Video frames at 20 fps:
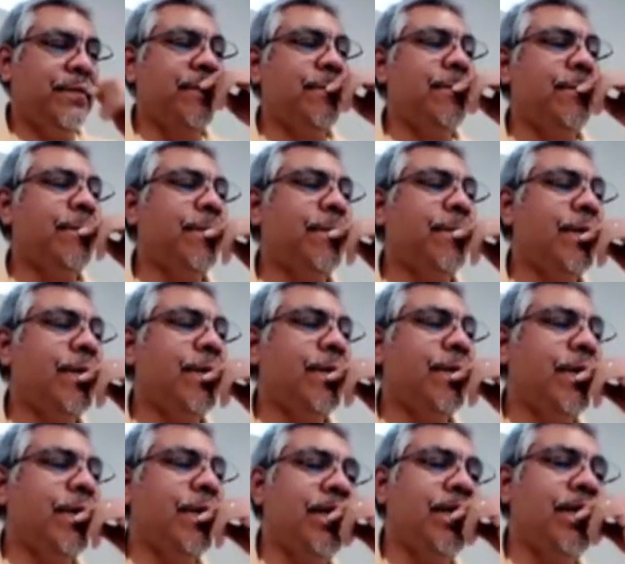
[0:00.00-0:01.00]

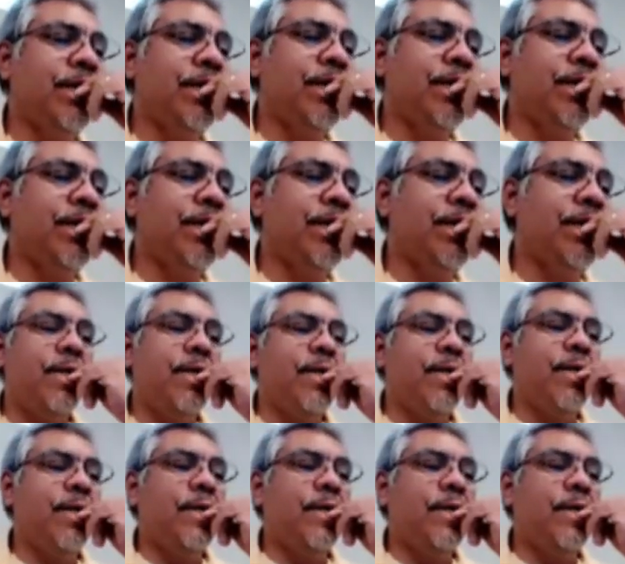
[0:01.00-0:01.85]
[no speech]